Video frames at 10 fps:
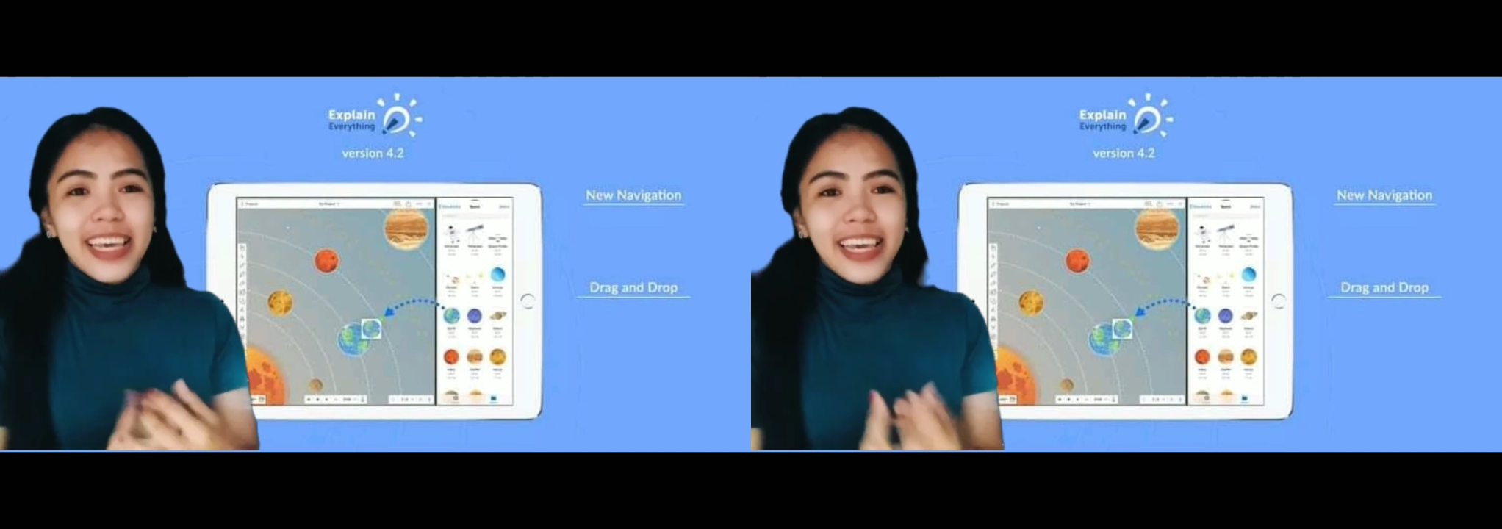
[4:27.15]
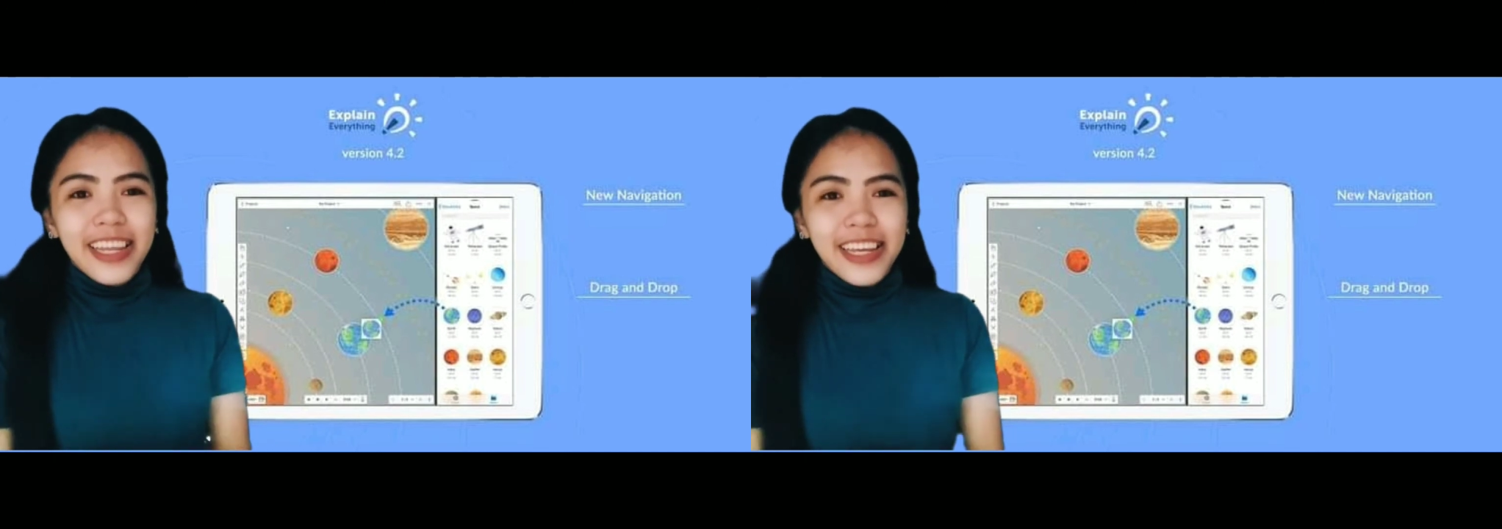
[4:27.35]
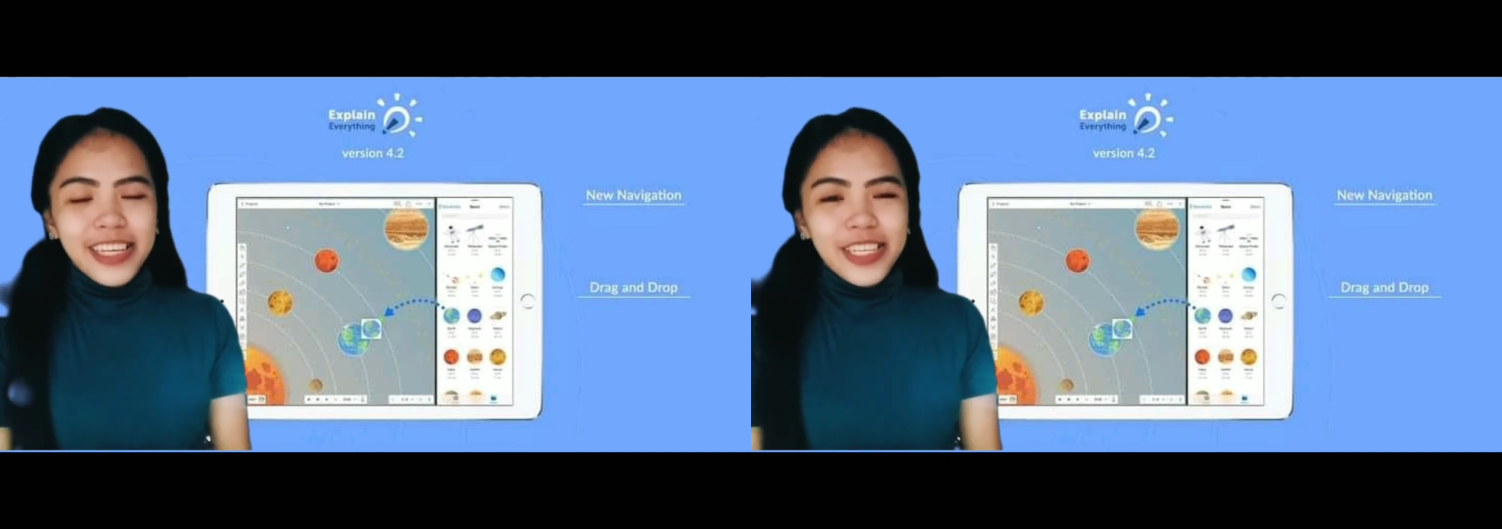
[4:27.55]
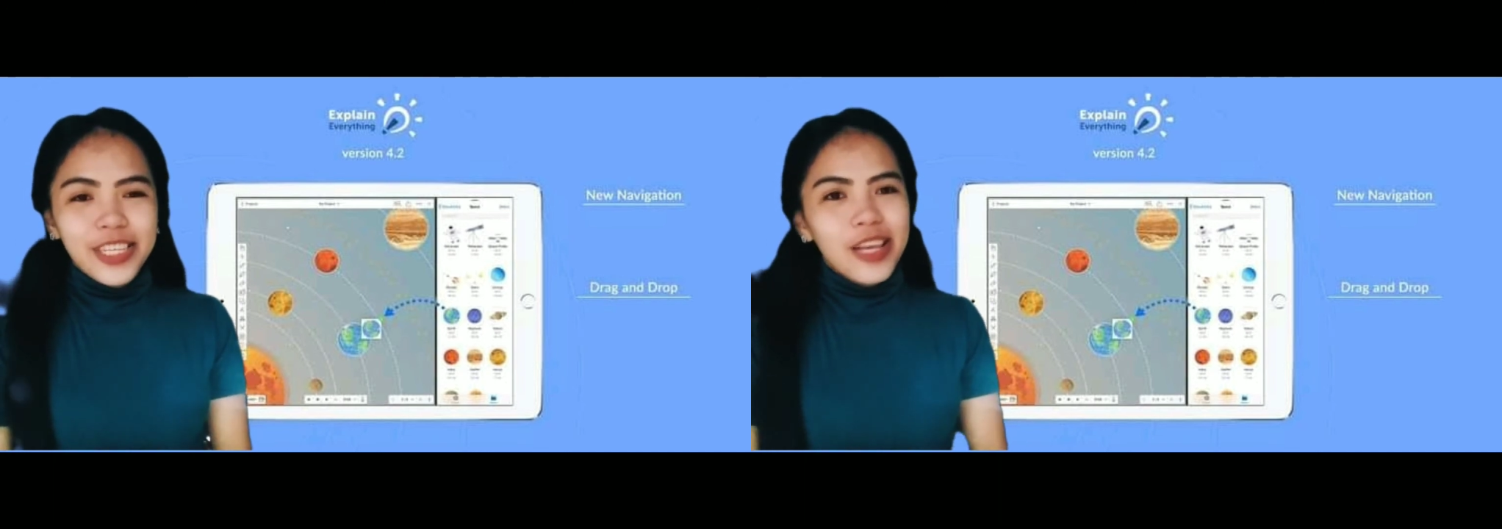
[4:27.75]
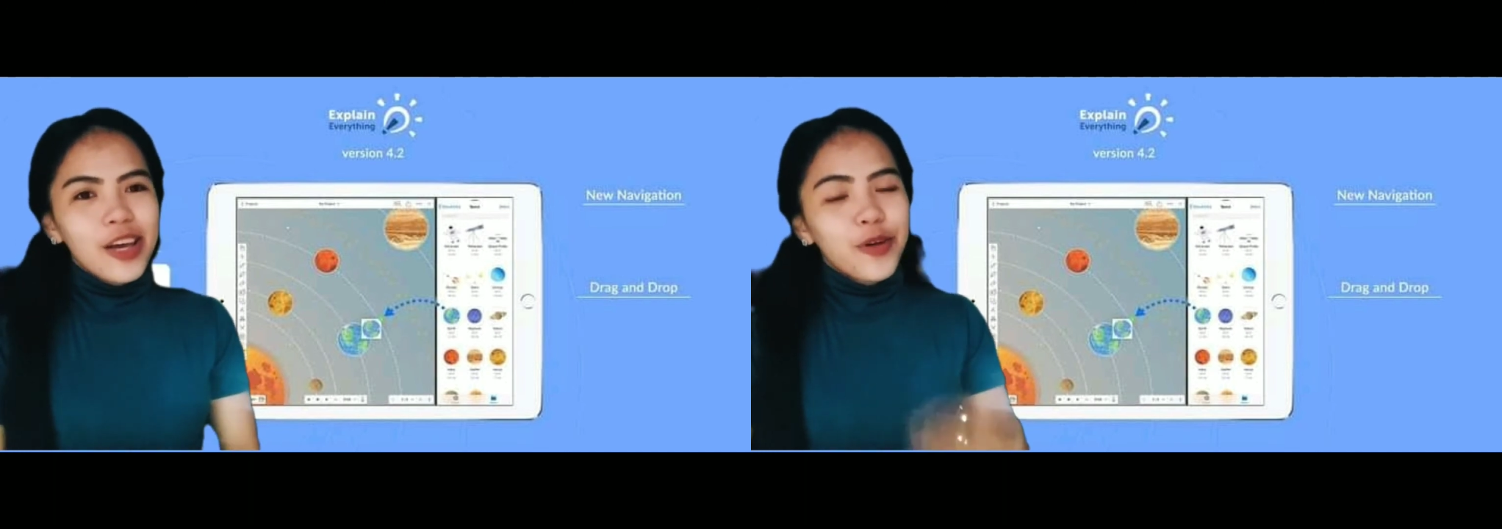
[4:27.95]
it
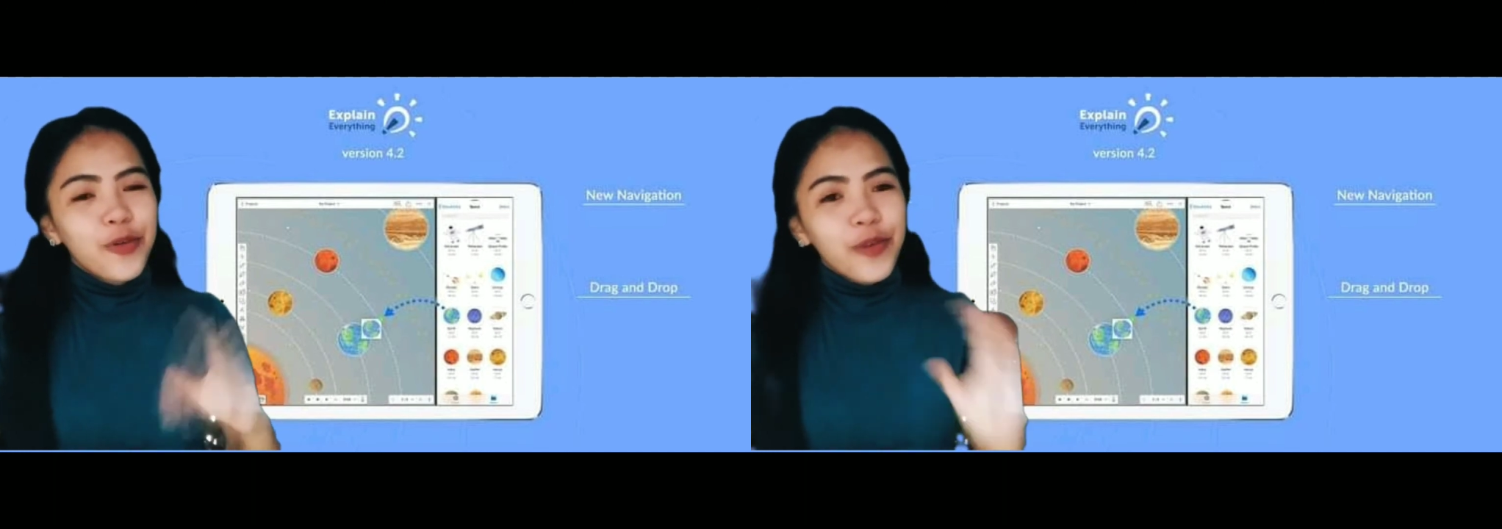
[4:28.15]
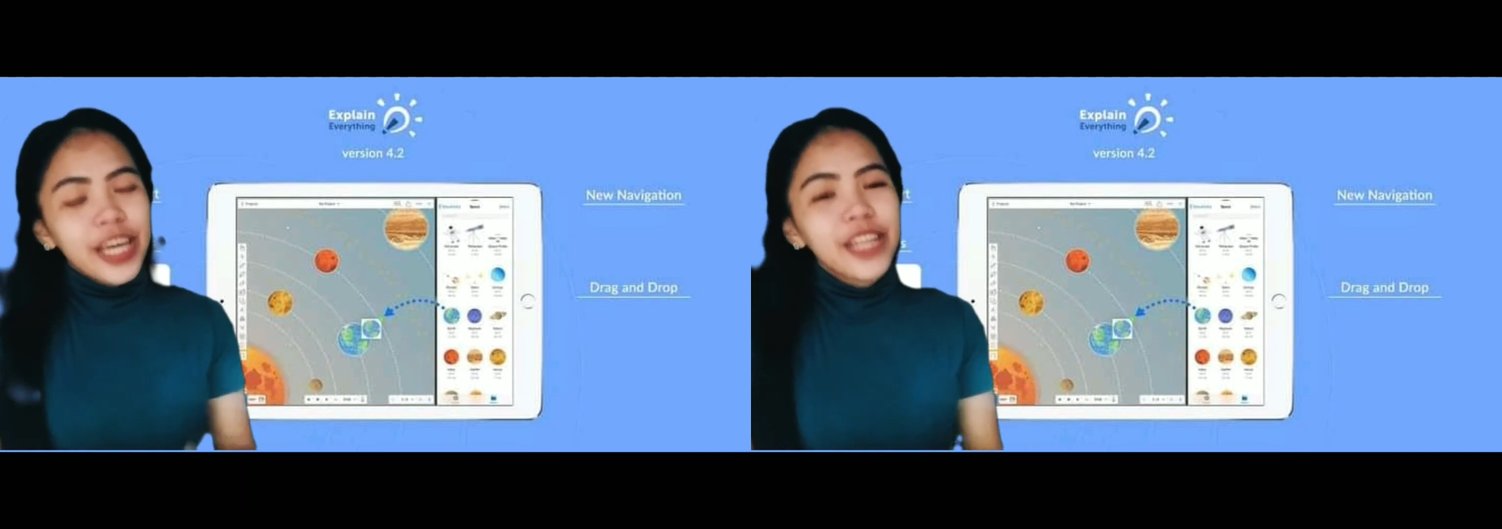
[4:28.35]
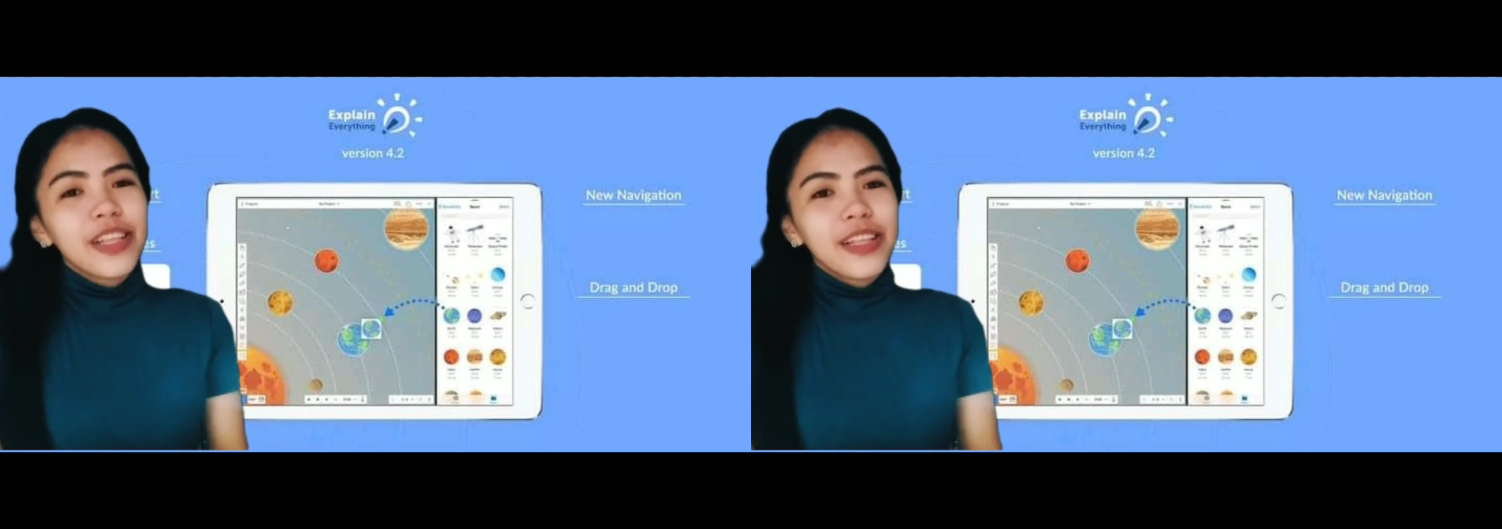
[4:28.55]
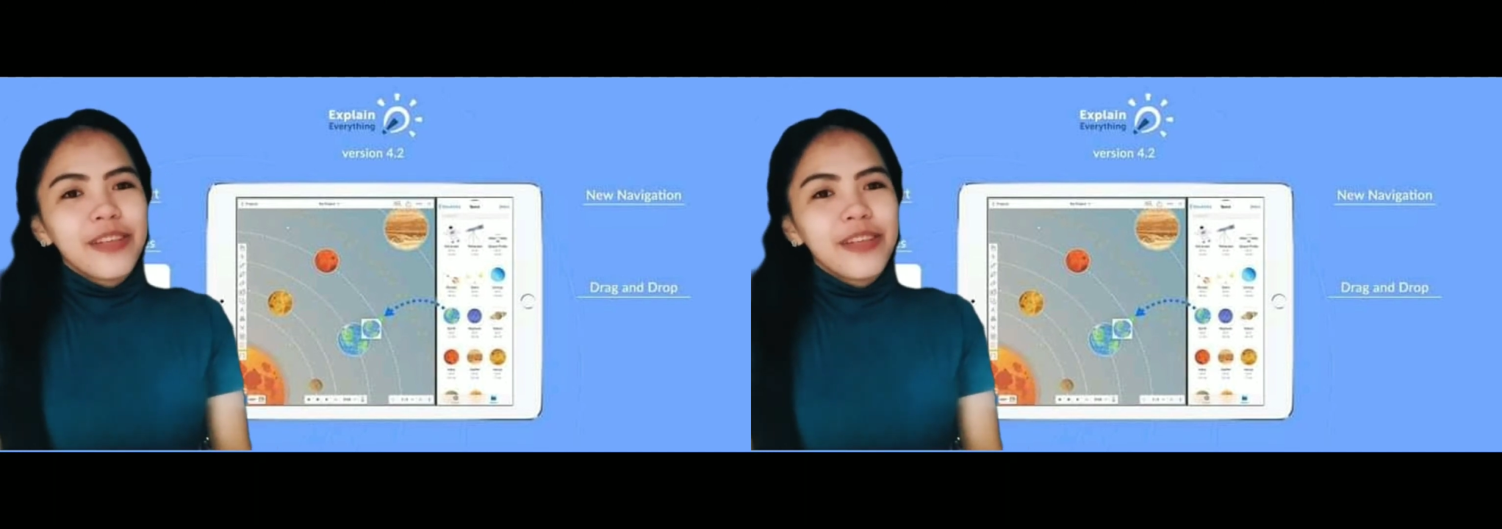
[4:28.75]
is great